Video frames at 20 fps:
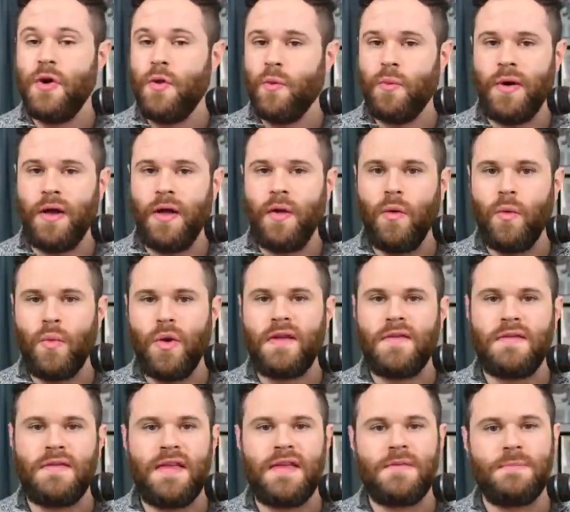well, what's
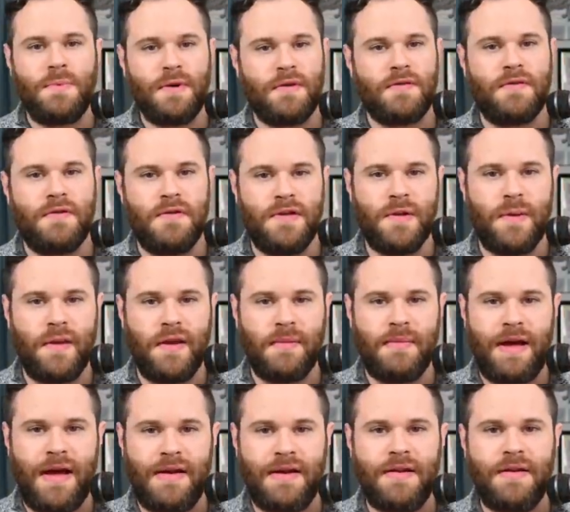this person doing
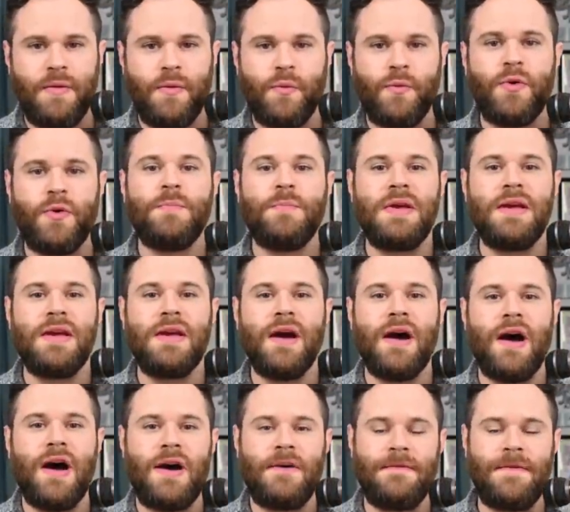about it, would be
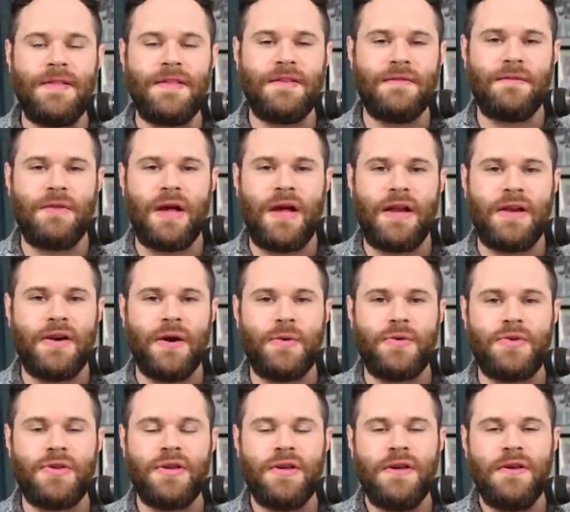offensive line
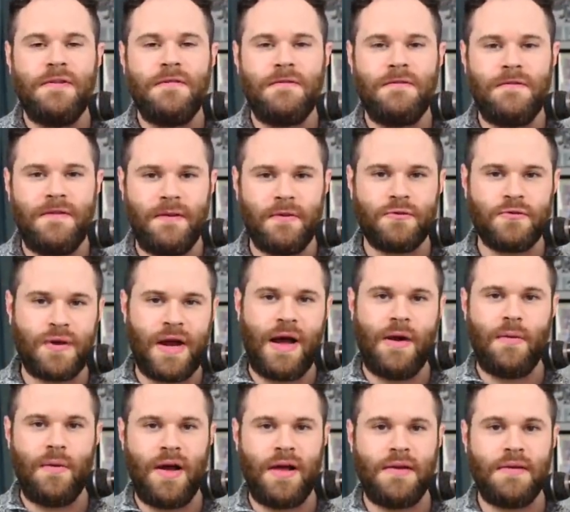coach Phil
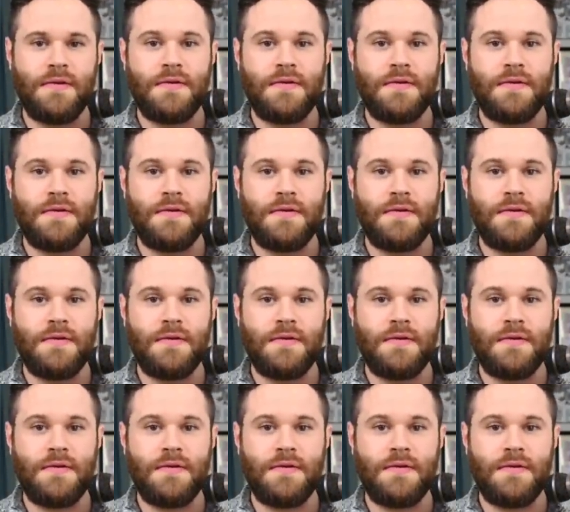Trautwein.